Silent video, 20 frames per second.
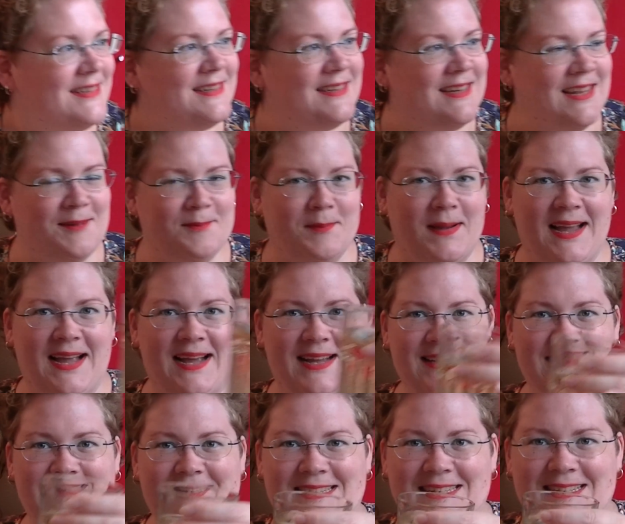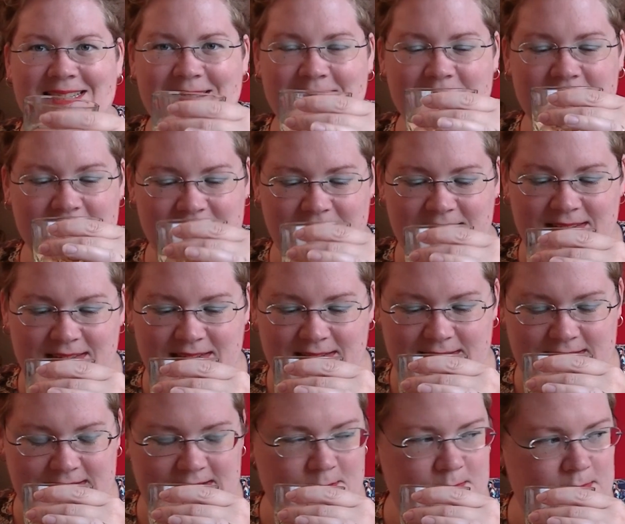take my iced tea and take a
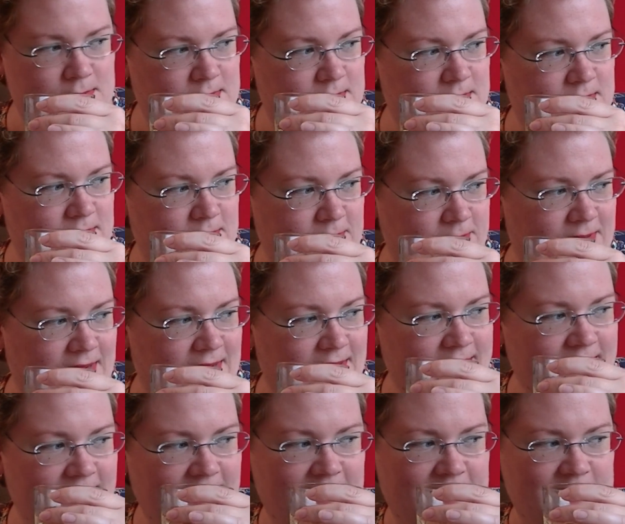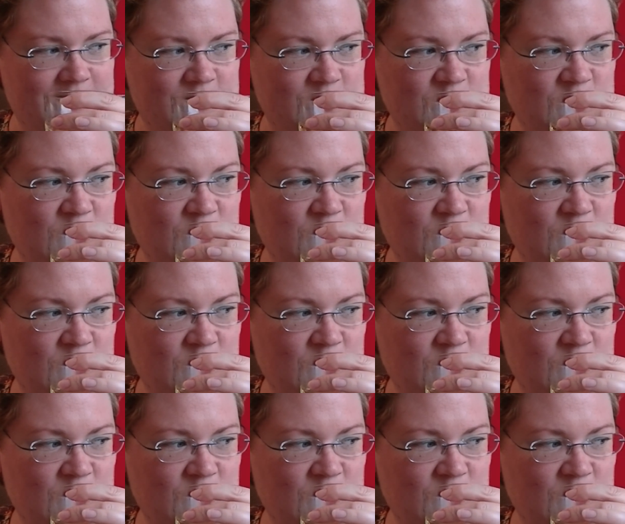sip while I can.